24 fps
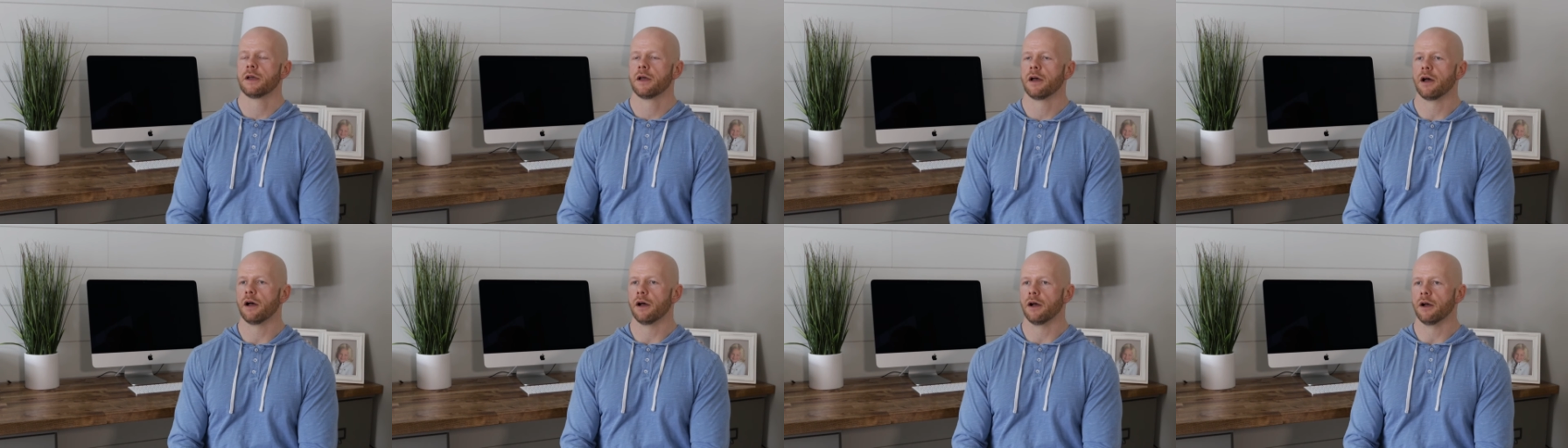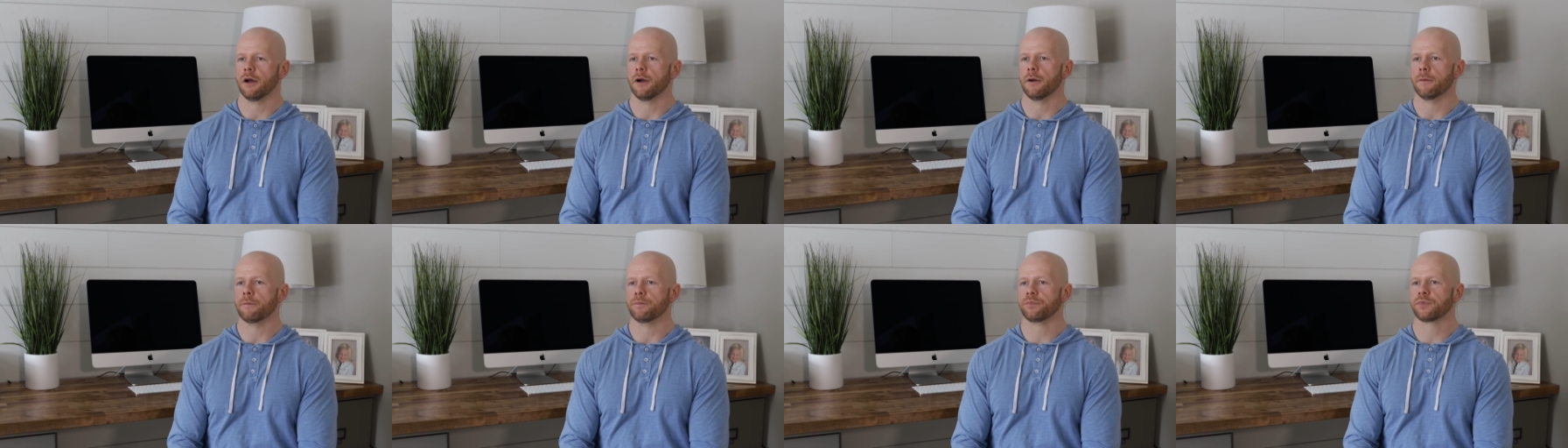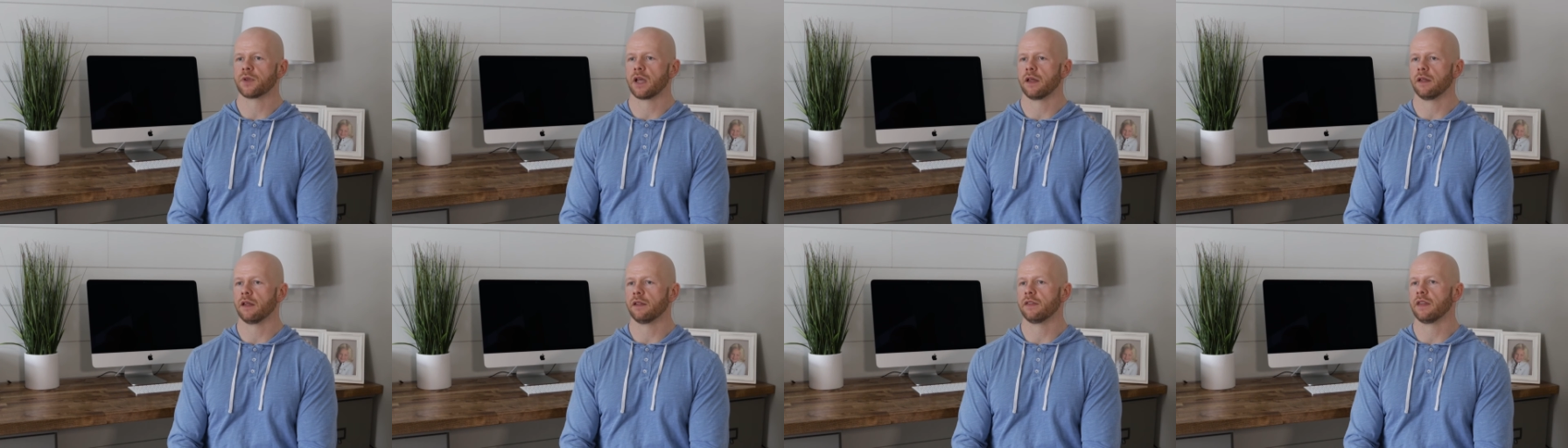Um,
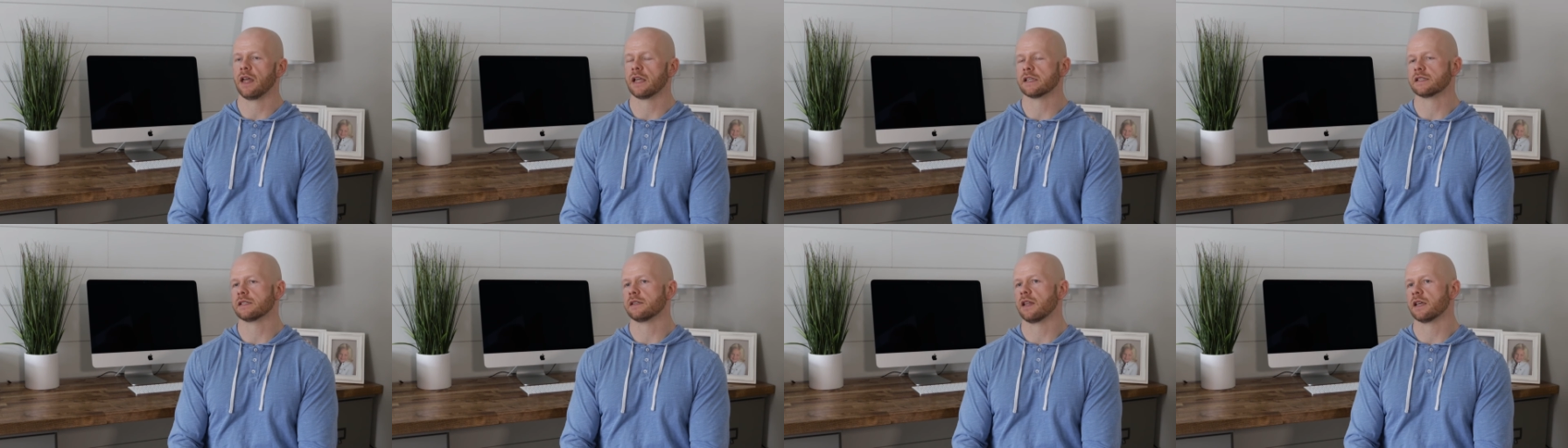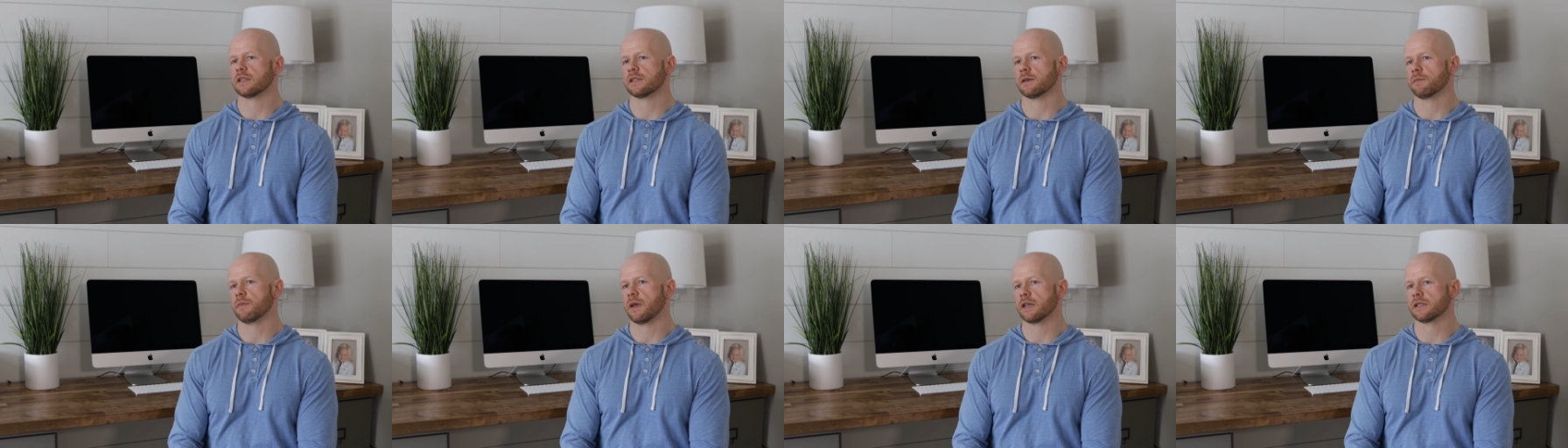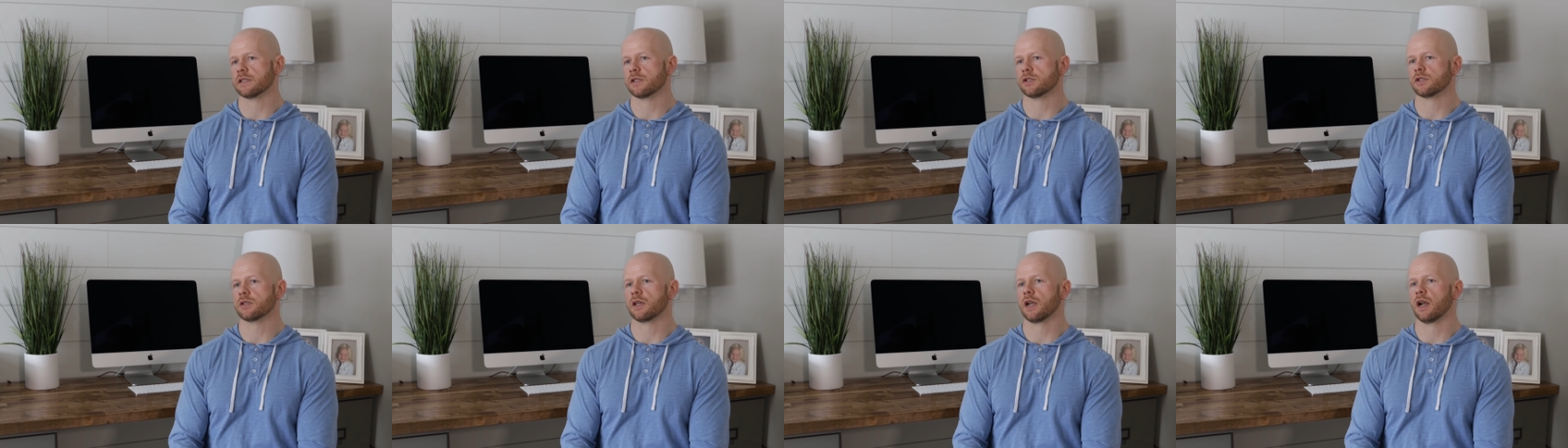and that's that's a
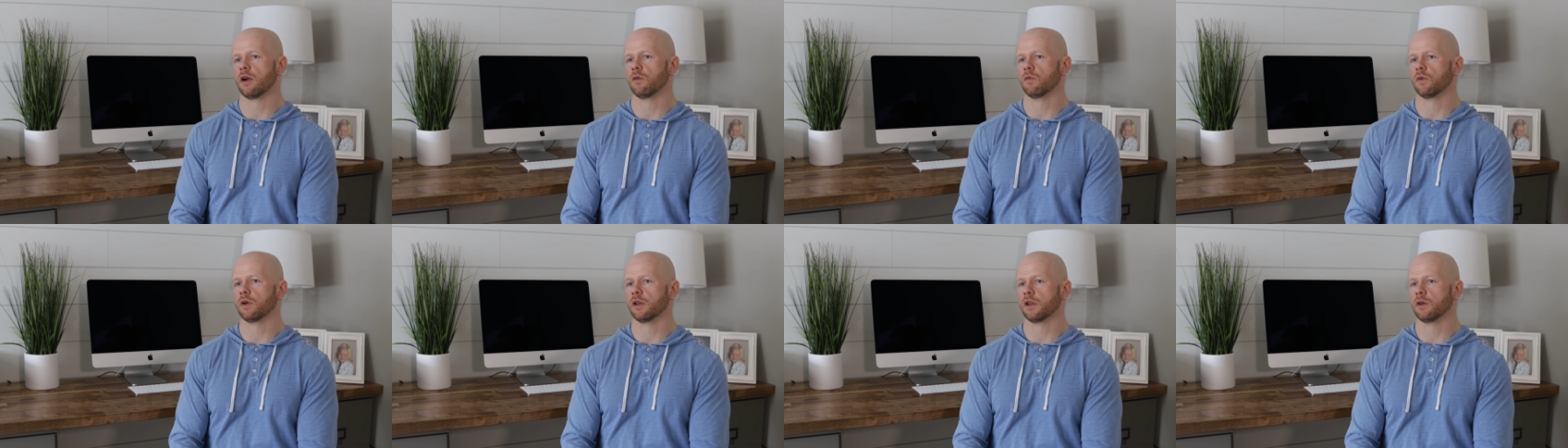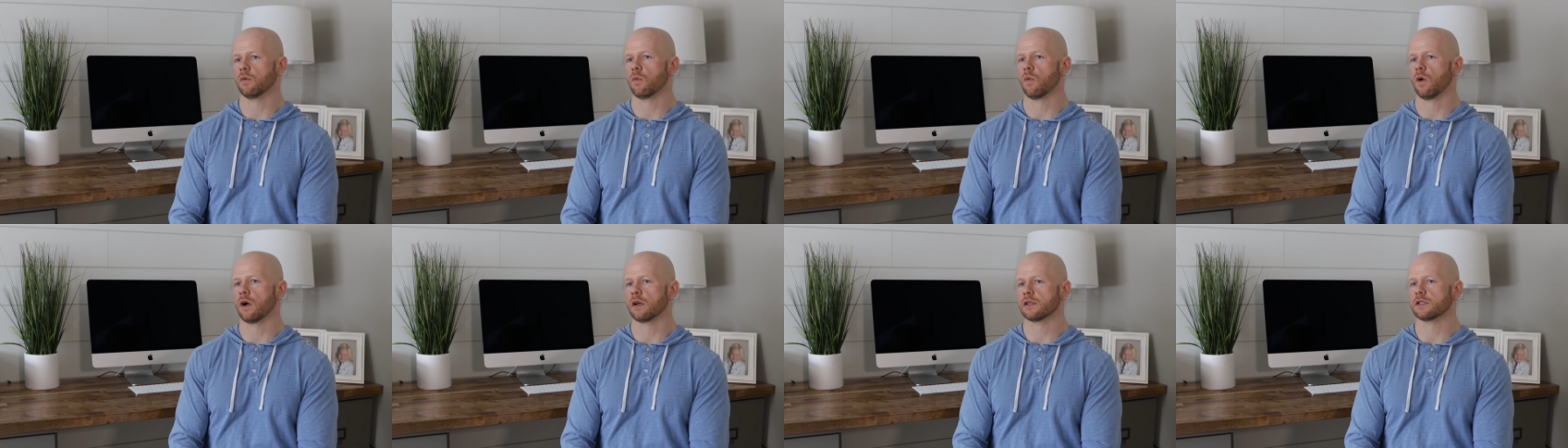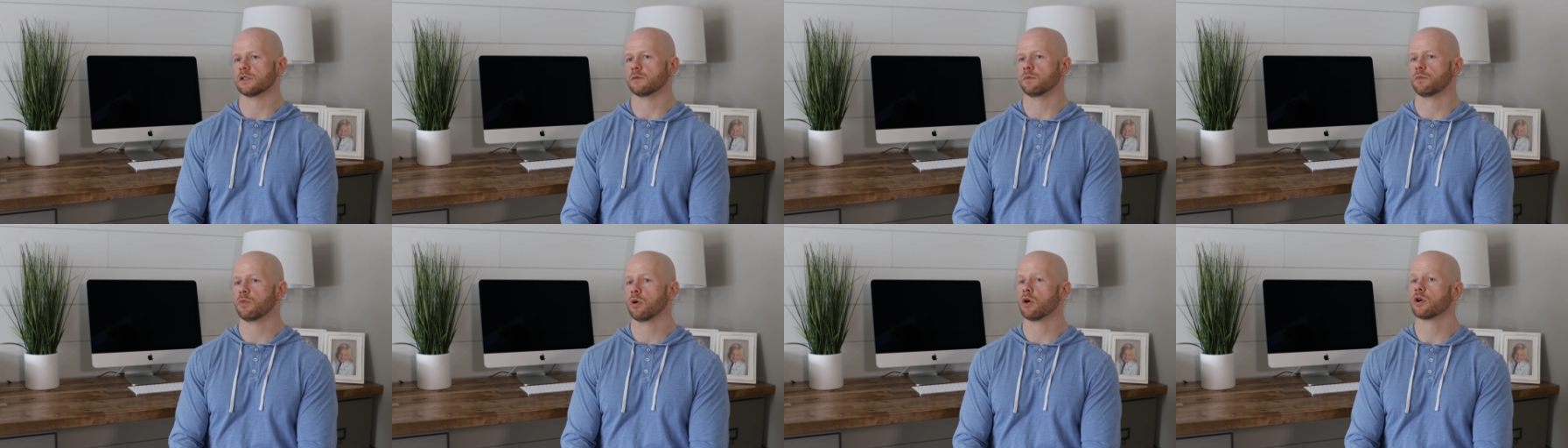message that I really want
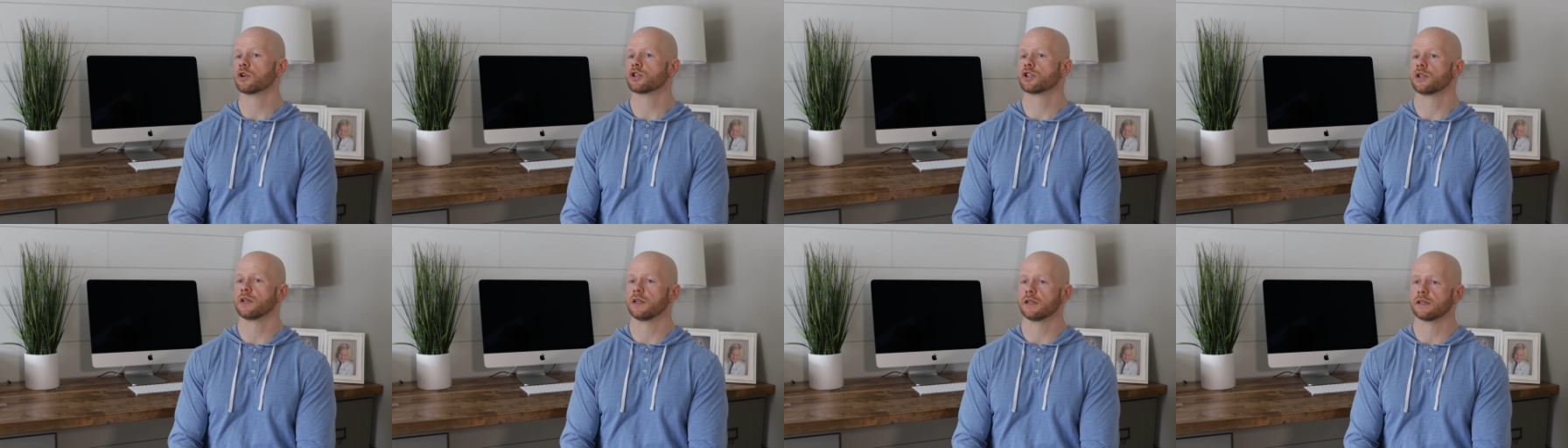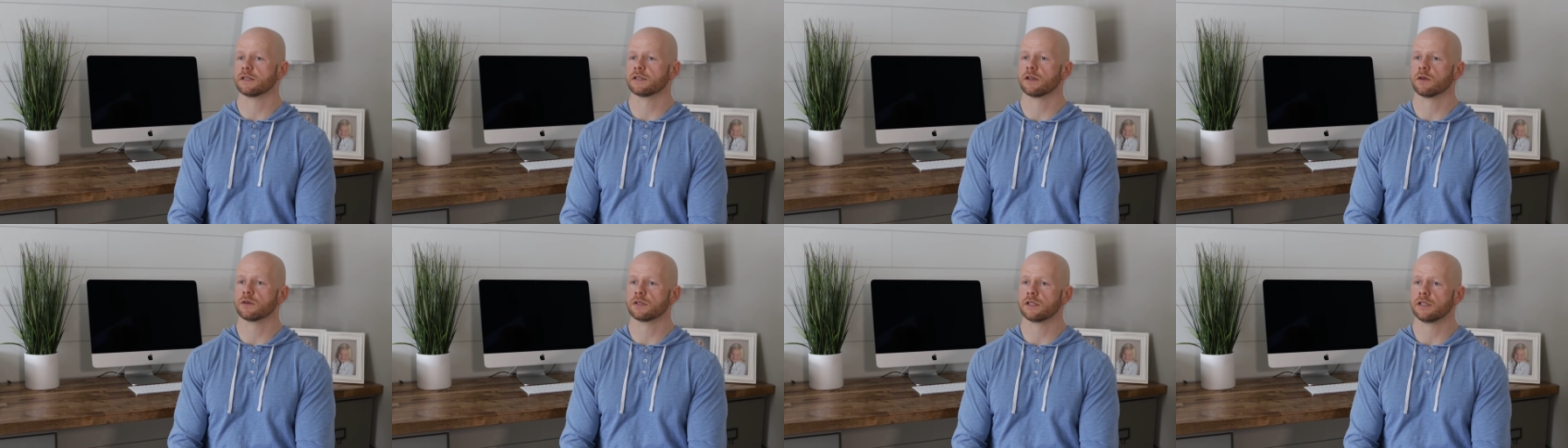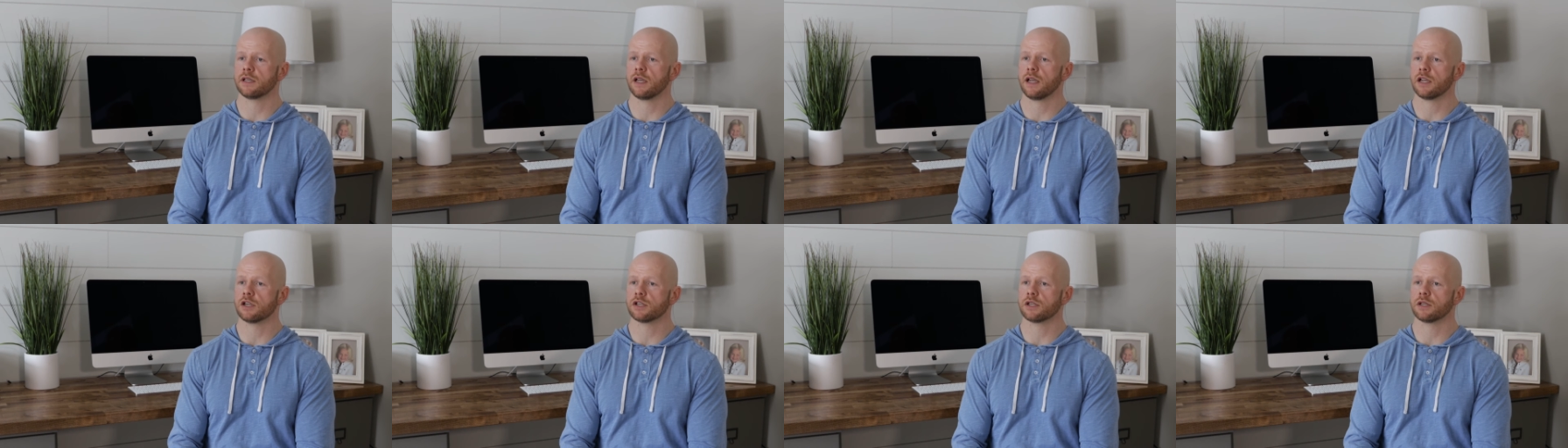to push in
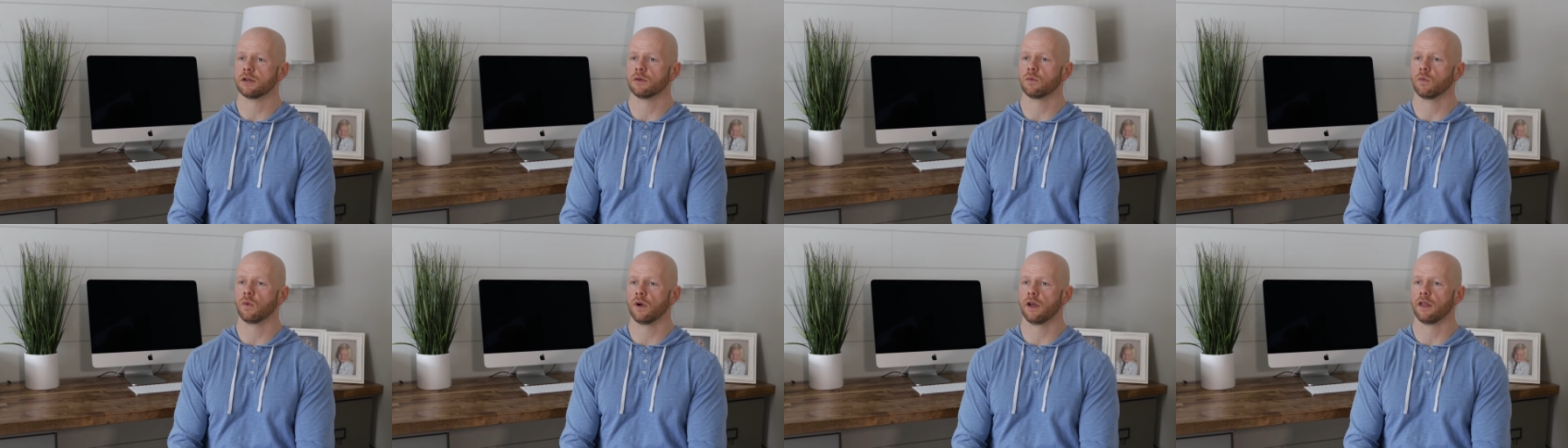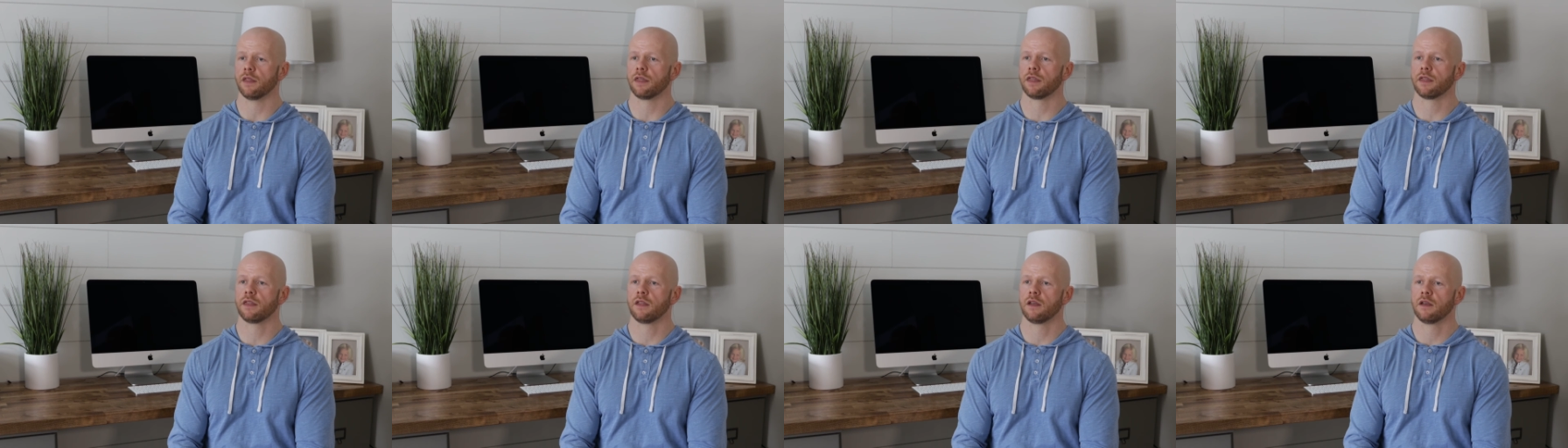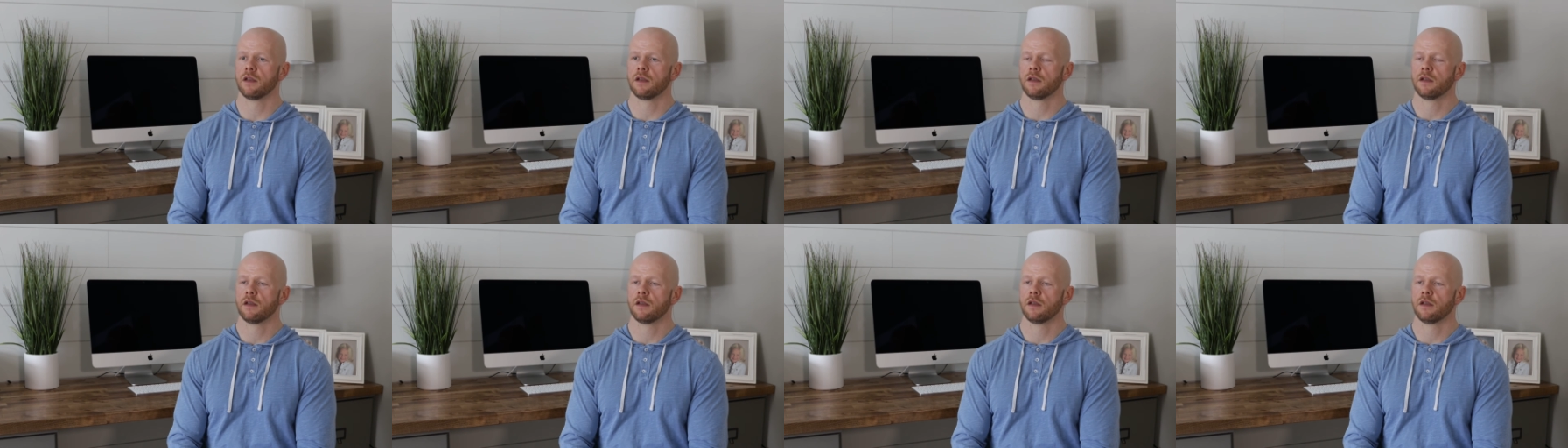association with